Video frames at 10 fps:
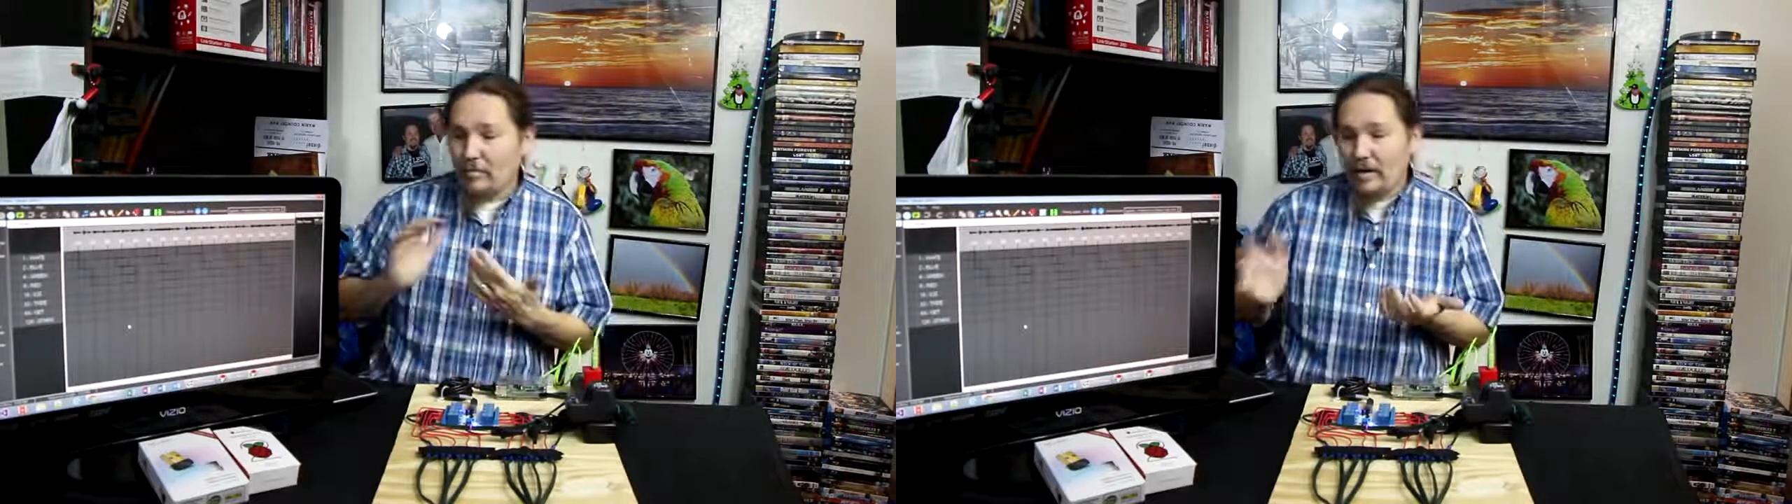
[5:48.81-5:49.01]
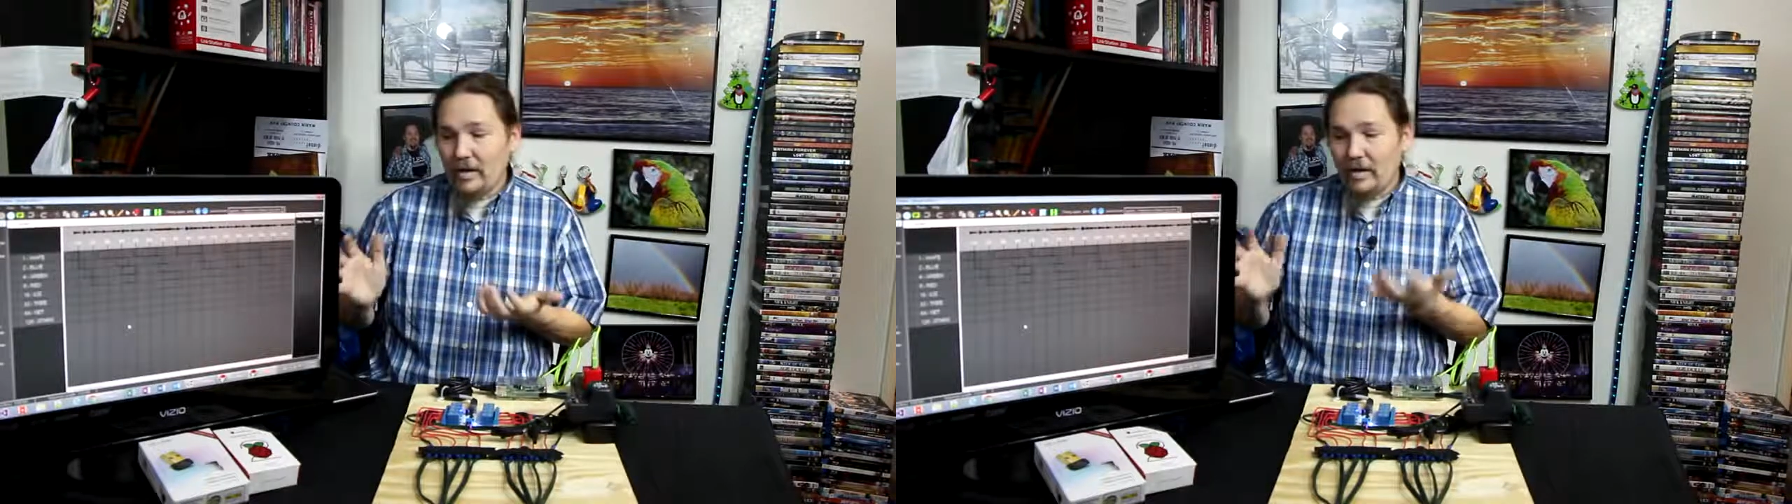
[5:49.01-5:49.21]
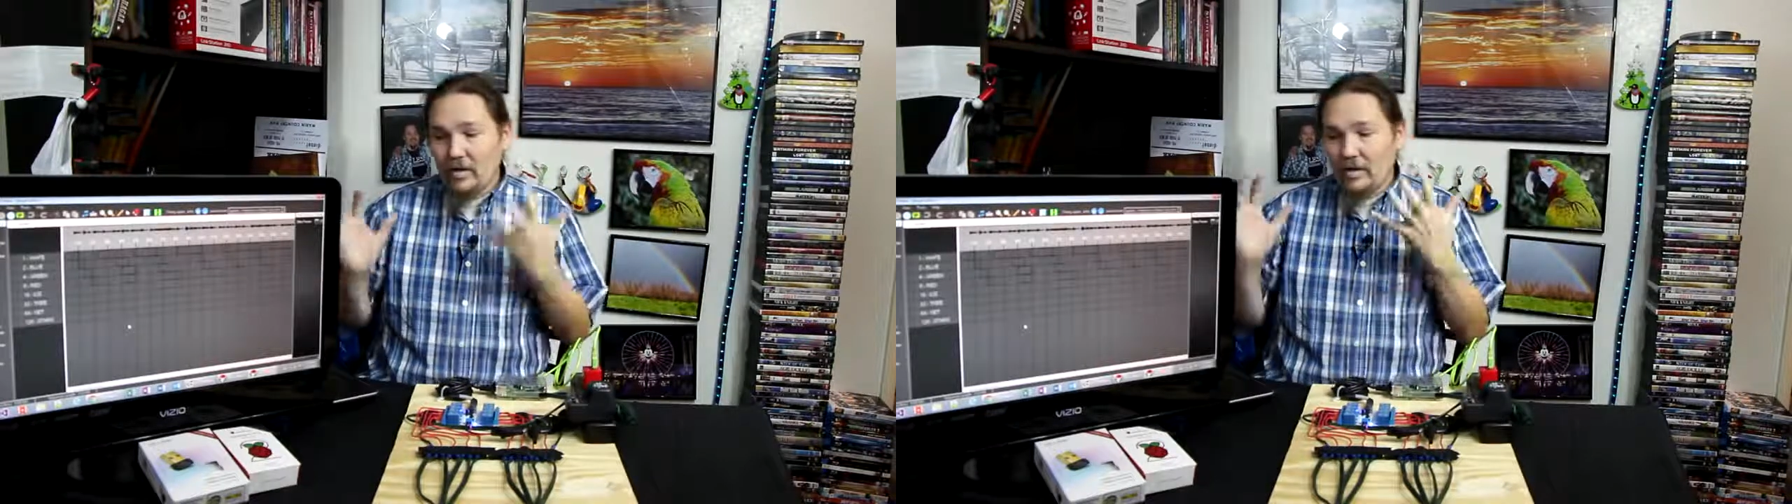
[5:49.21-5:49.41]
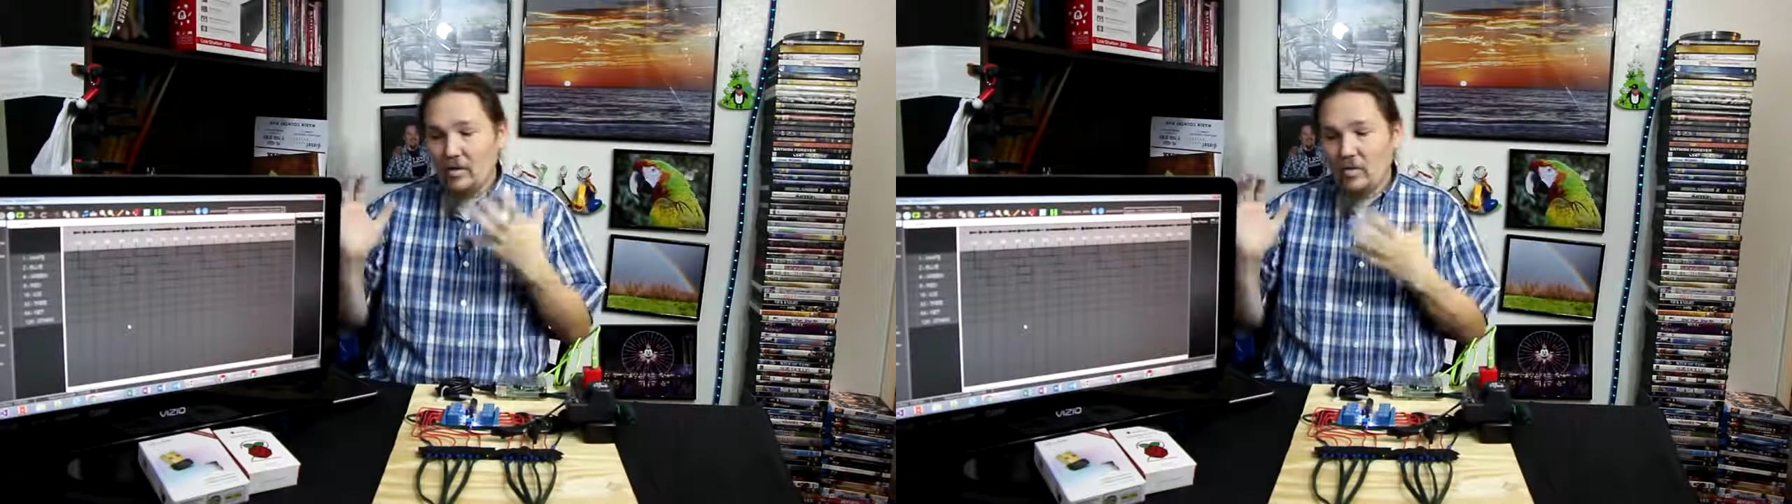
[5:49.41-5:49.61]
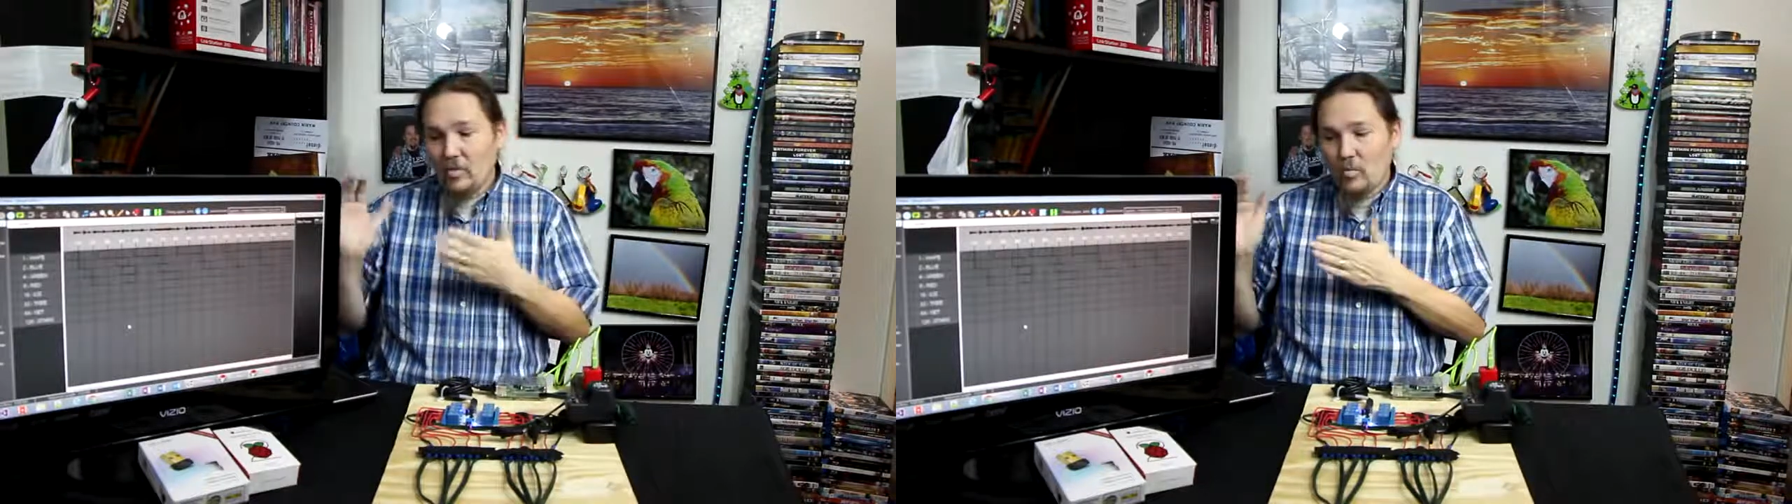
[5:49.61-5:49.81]
but
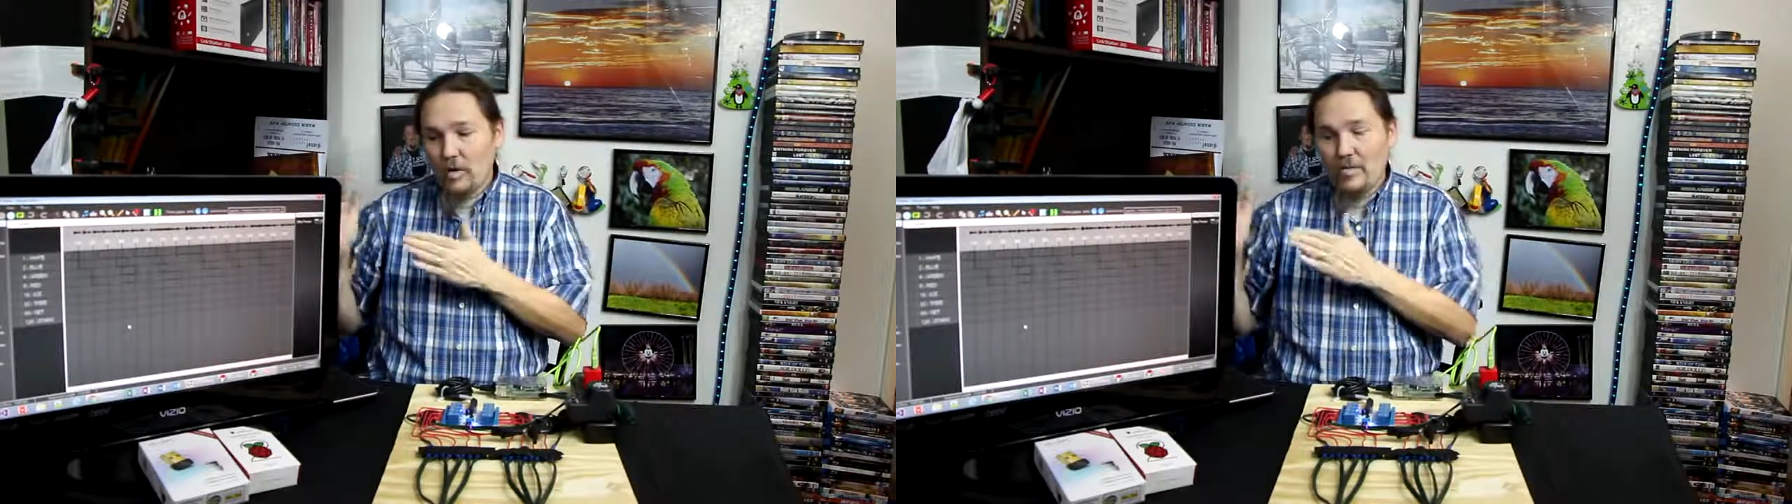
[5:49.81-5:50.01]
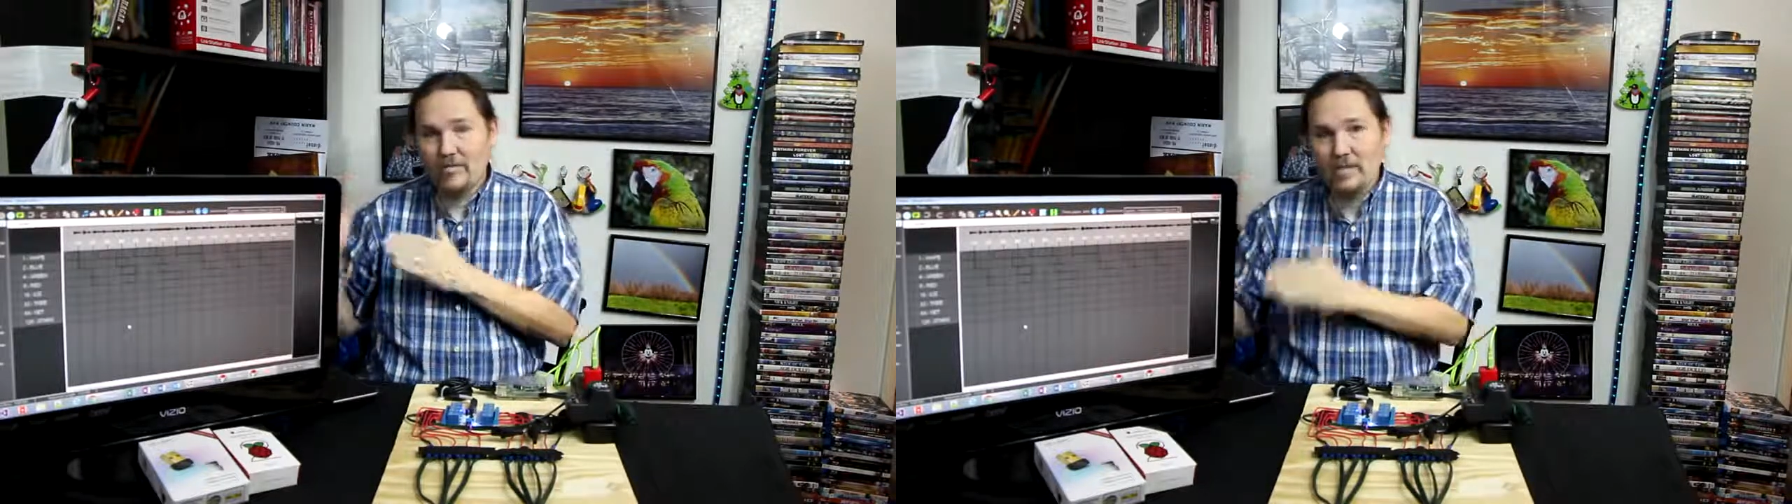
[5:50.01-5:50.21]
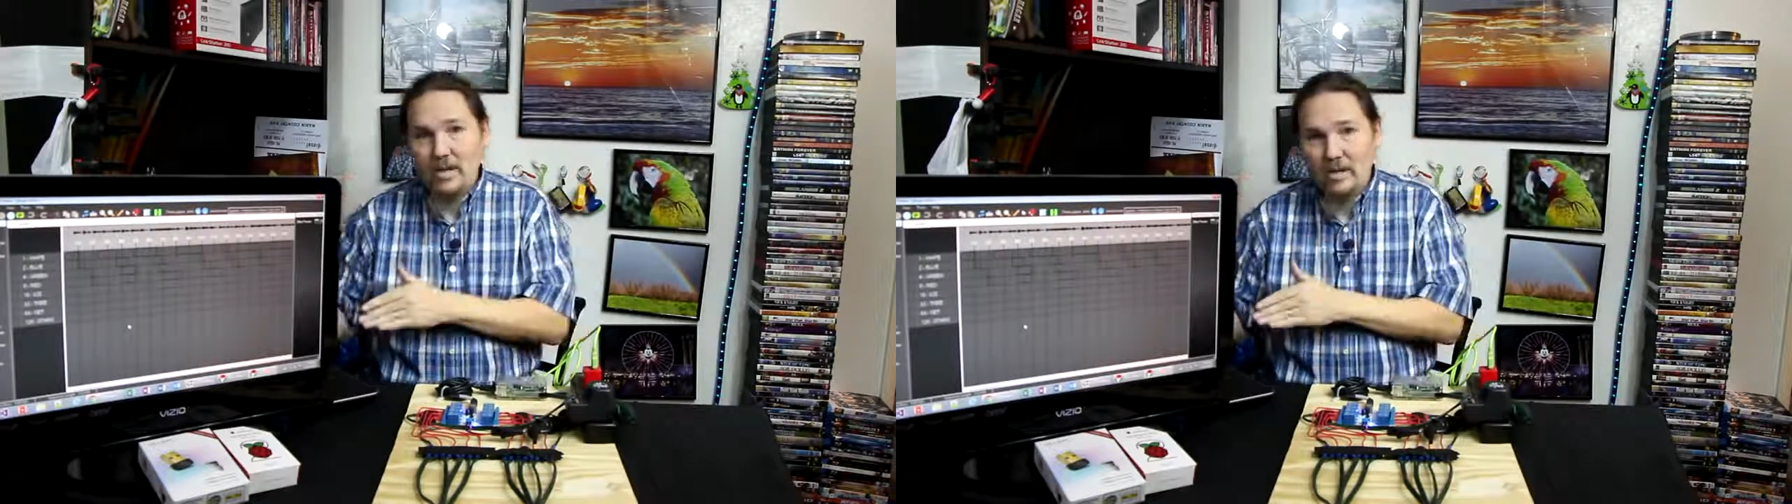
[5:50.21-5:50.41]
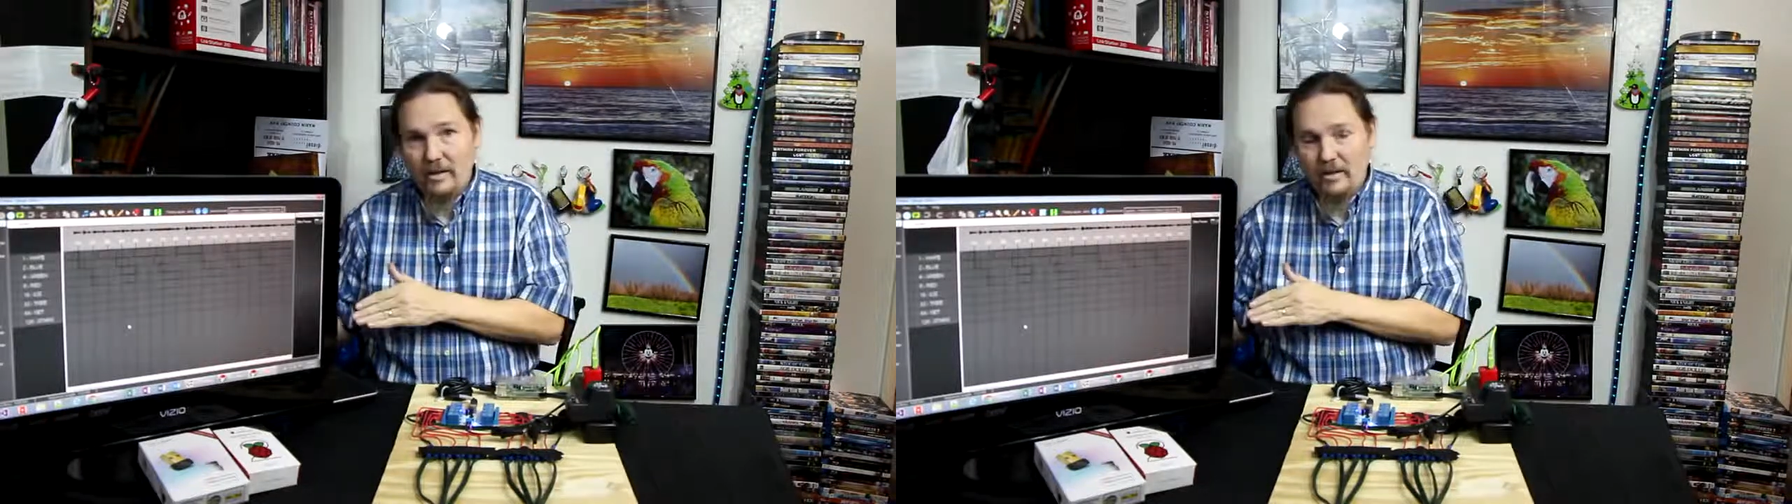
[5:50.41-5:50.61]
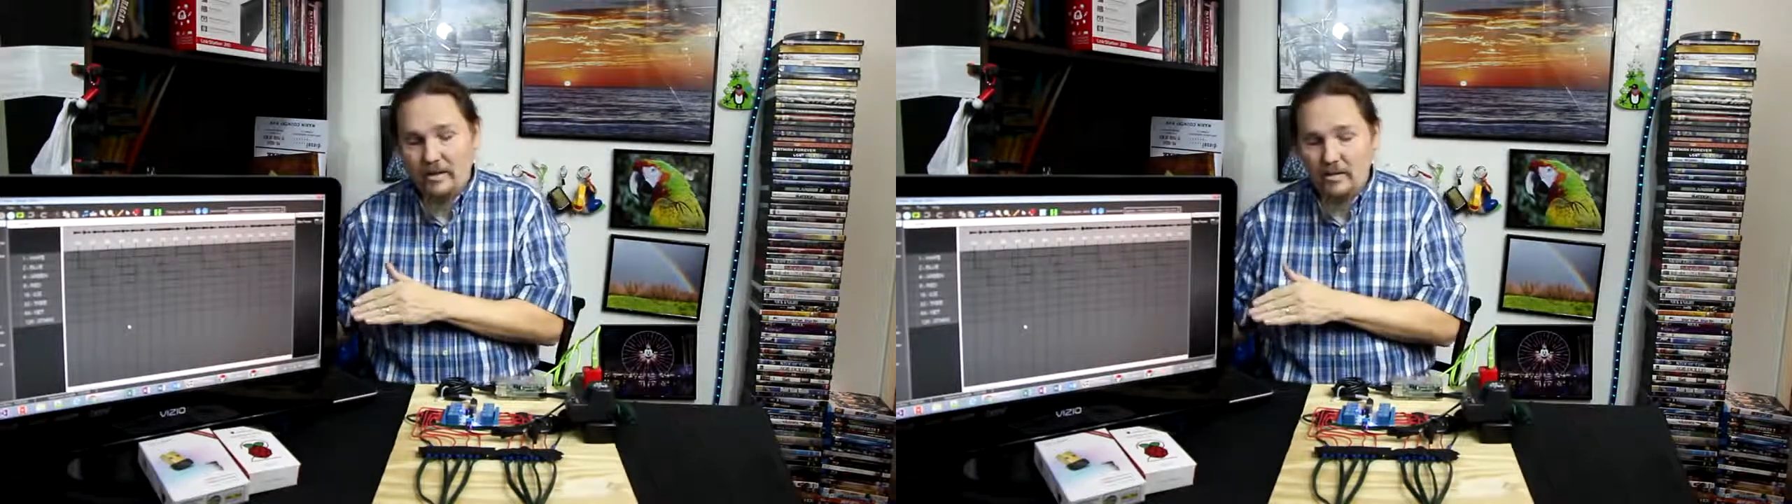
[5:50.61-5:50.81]
what I've
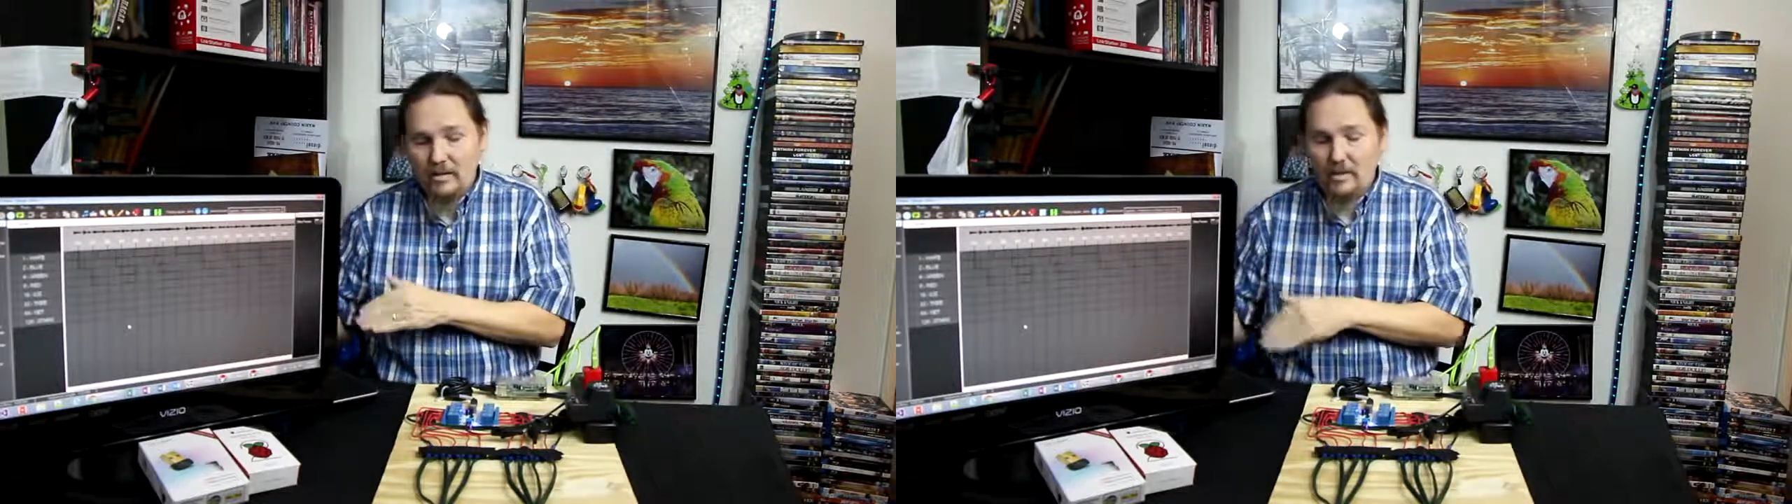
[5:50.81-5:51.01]
done